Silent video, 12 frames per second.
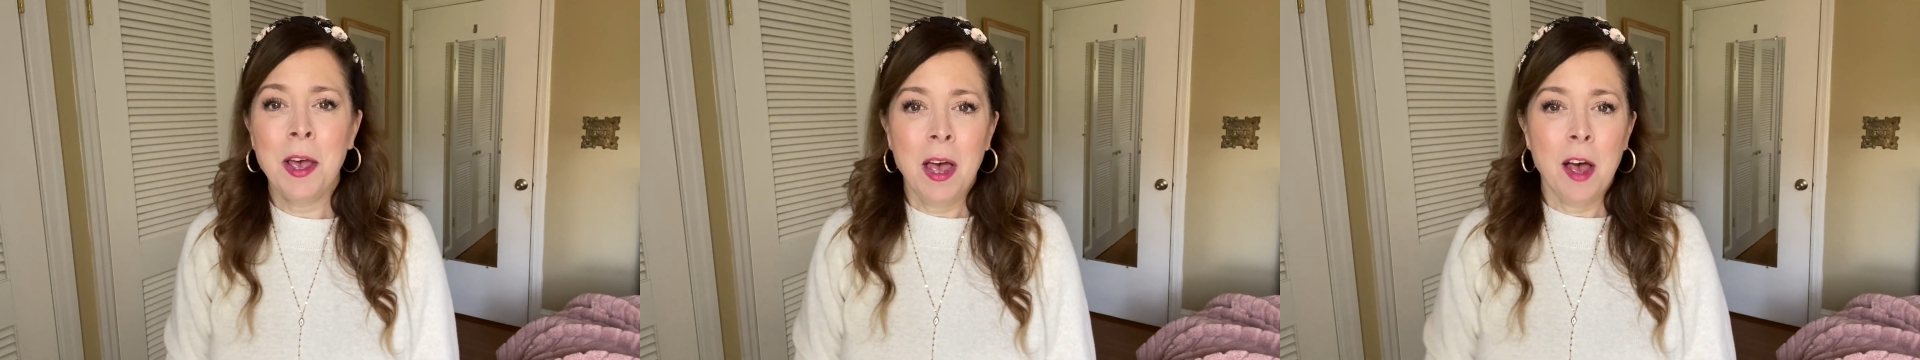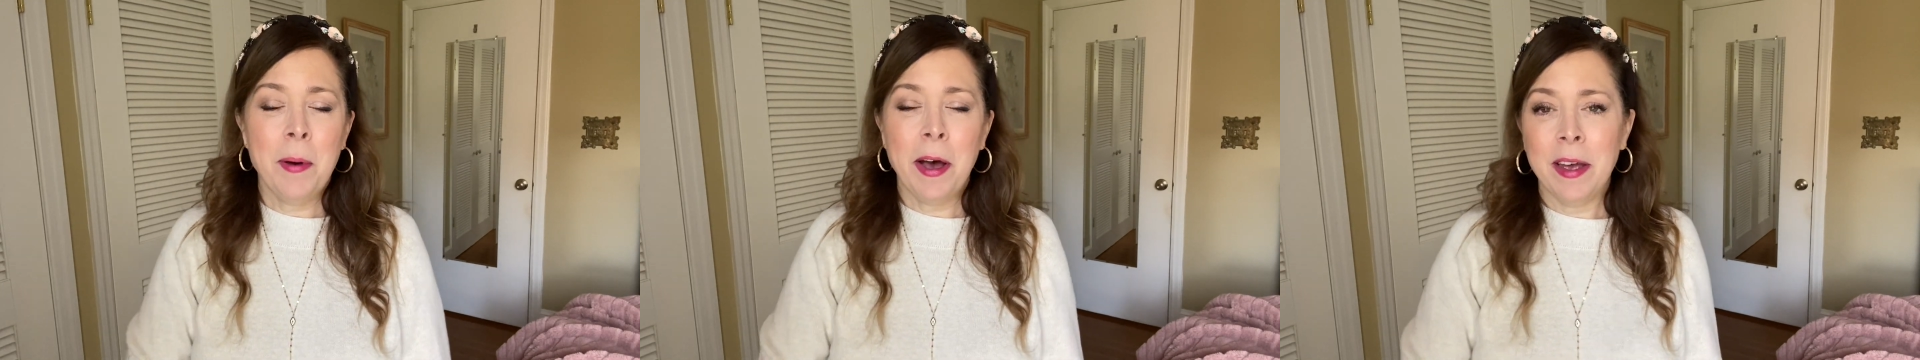
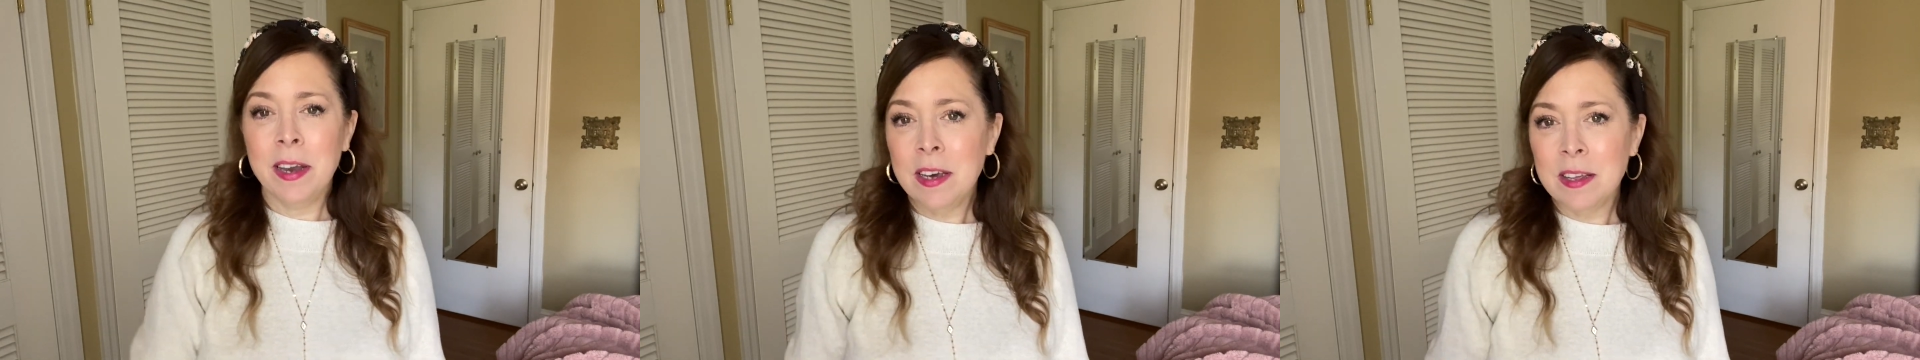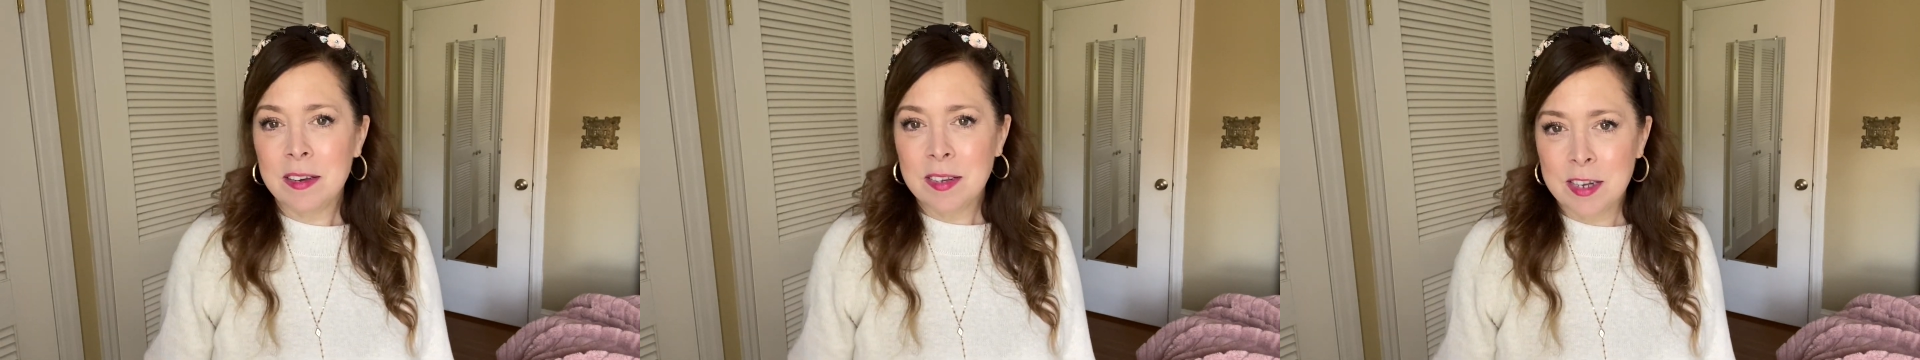about any
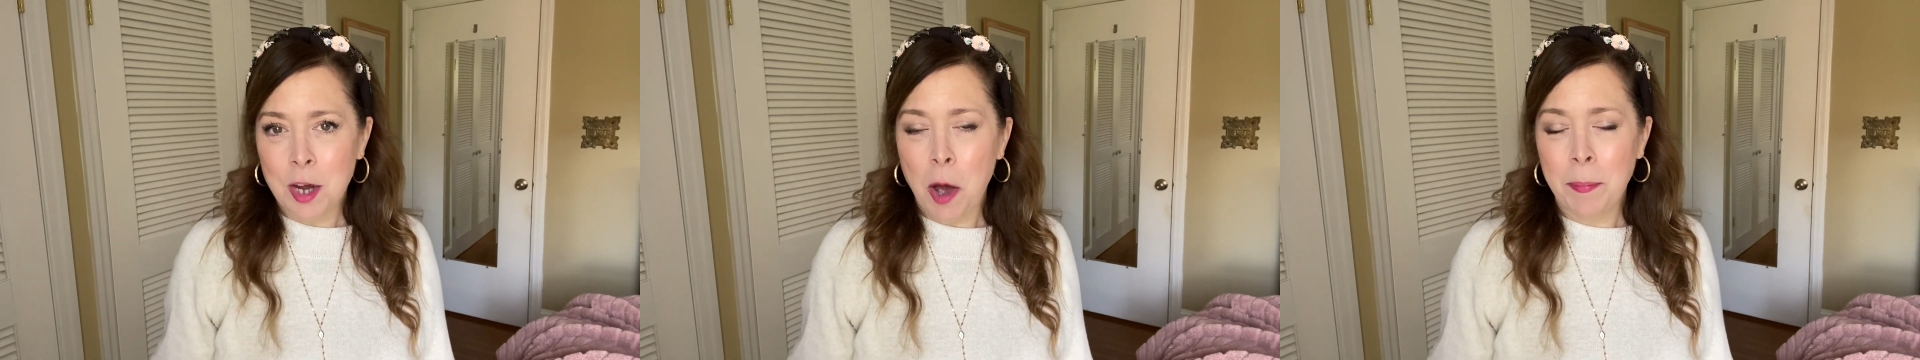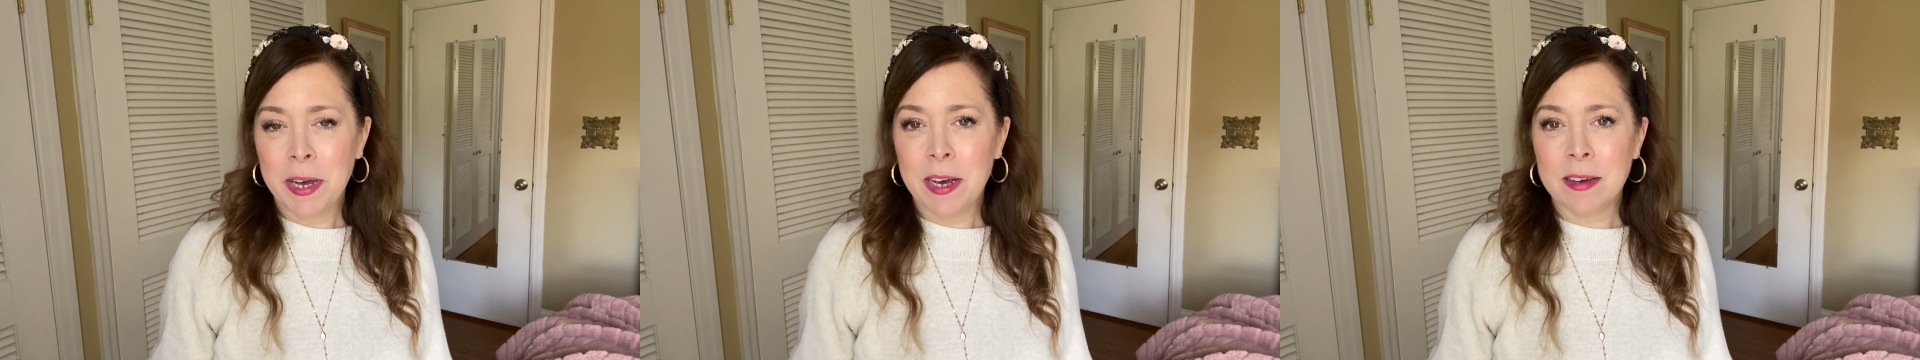of these
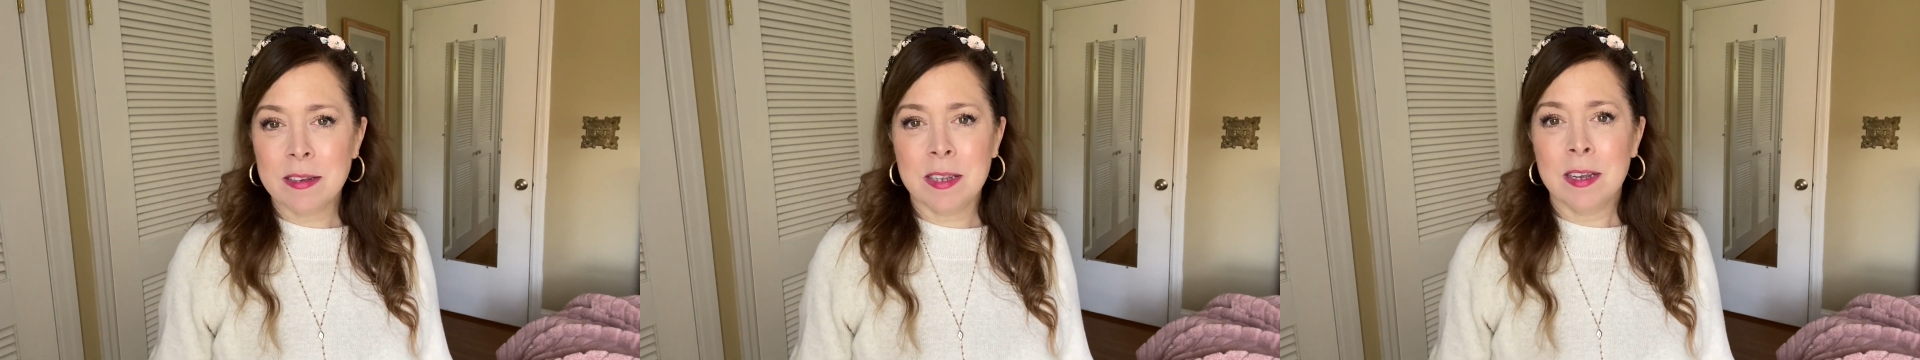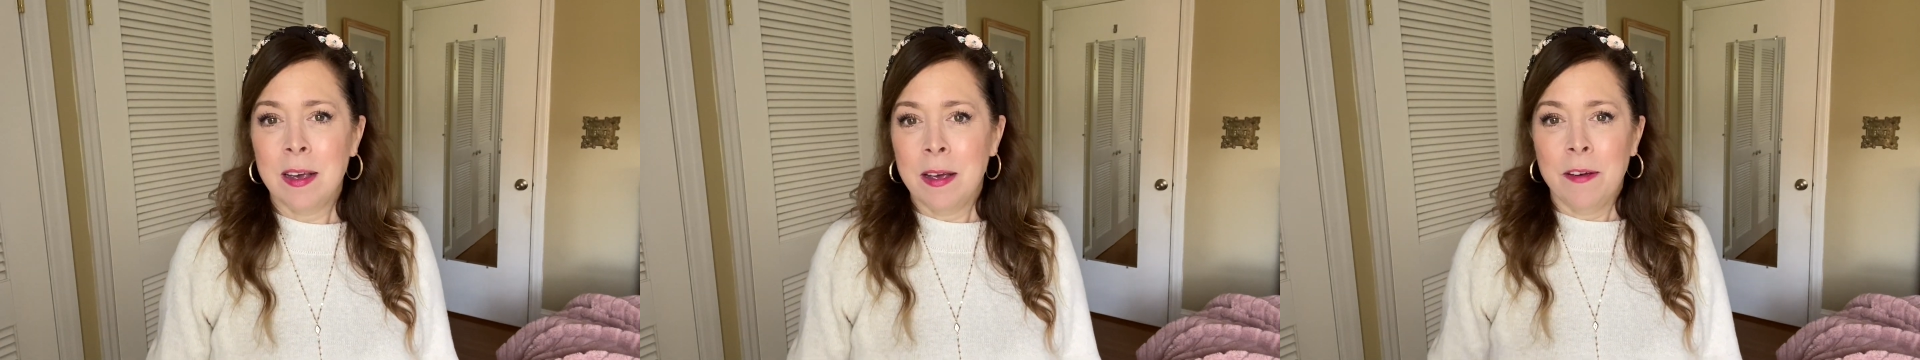
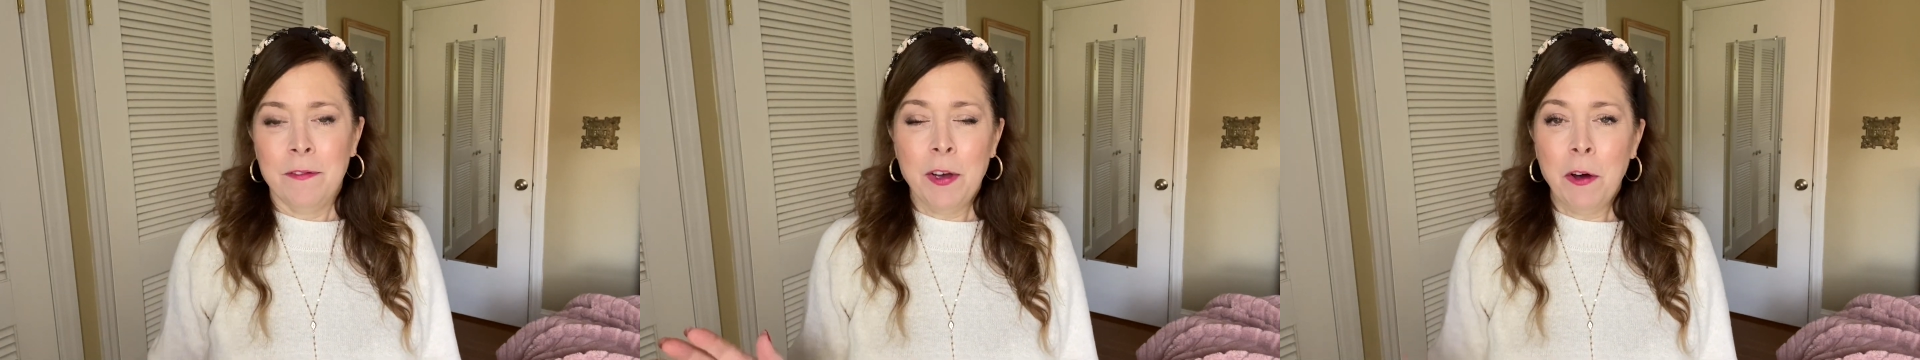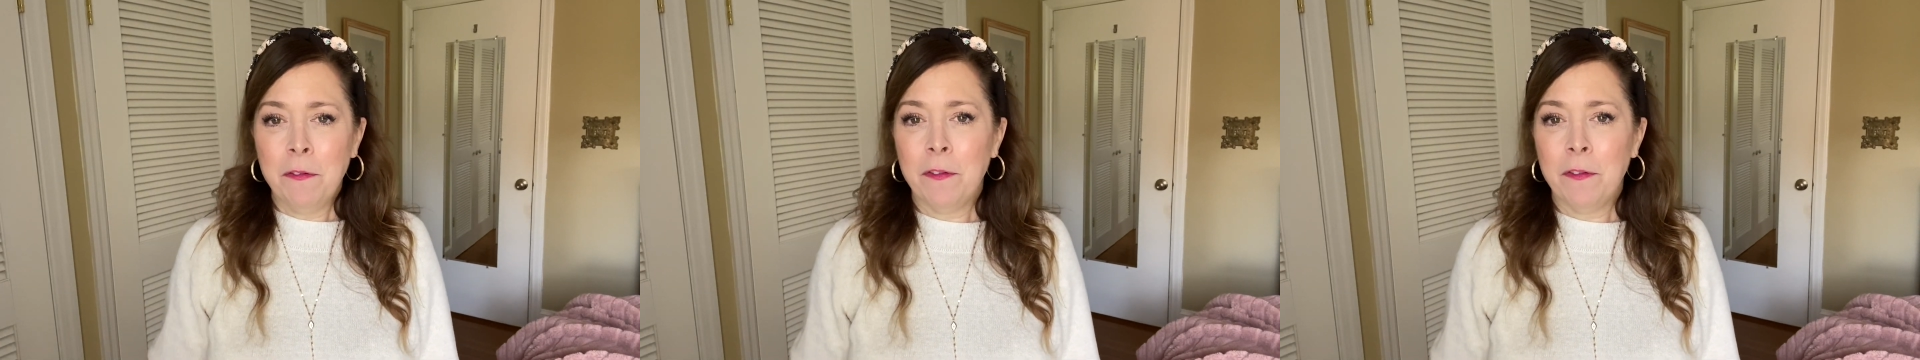topics, feel